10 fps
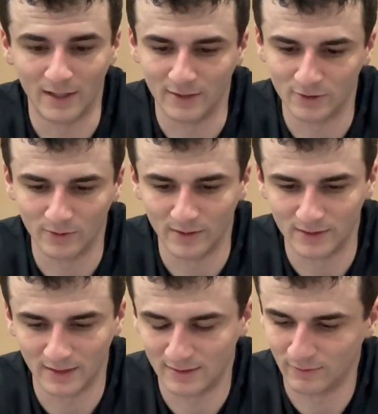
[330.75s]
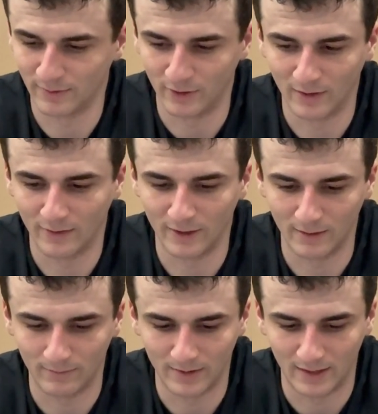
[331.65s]
It's from the ground
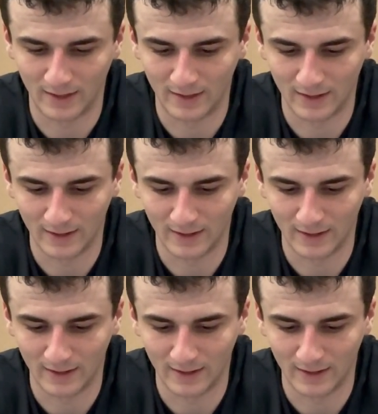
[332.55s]
up. And